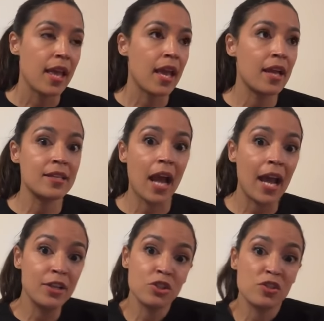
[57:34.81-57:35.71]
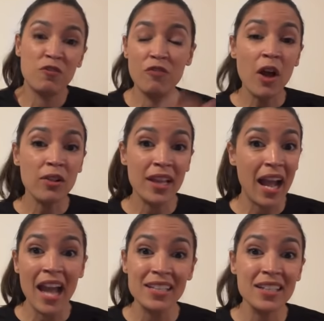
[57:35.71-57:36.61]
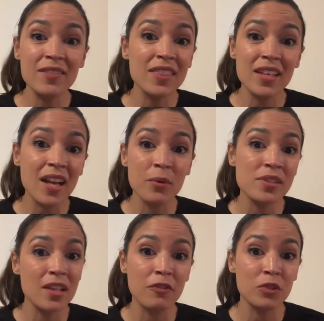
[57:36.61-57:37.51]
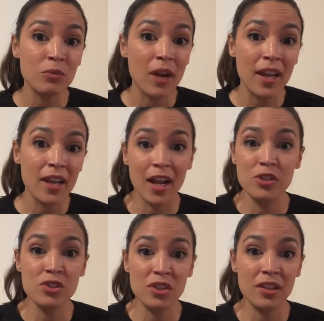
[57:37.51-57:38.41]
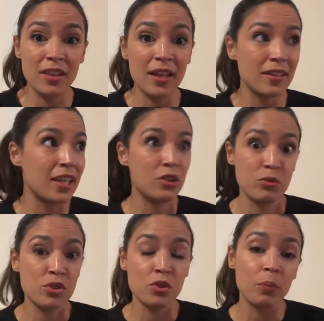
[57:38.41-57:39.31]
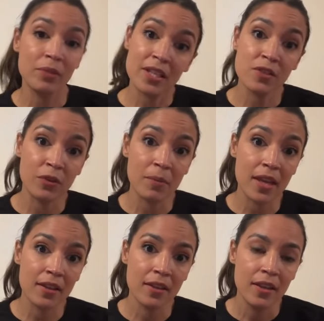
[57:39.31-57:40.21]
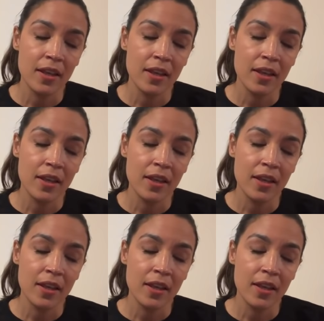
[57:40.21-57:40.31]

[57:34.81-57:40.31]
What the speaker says: And I just felt like I didn't even think I was left or right. I just thought that, like, there was just no place for me.